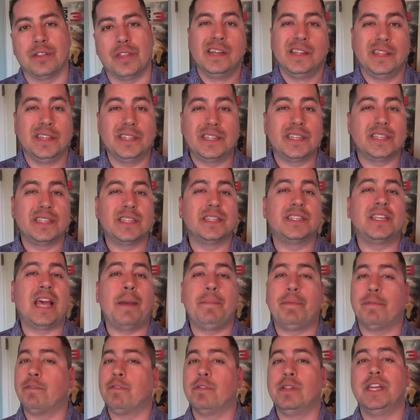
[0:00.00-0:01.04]
This is a
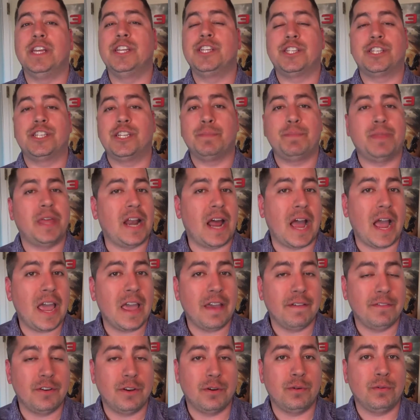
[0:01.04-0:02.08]
type of relationship that I
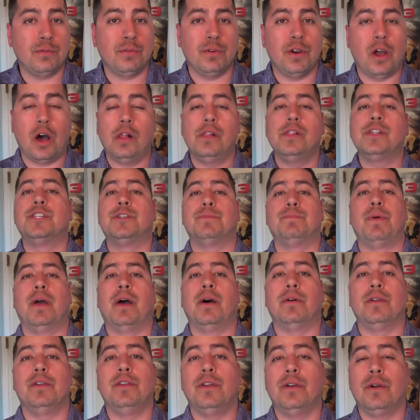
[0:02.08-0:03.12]
have no knowledge
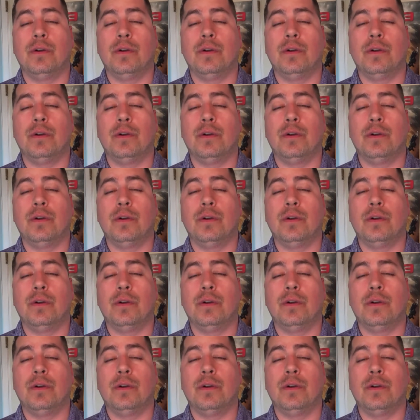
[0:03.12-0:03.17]
about,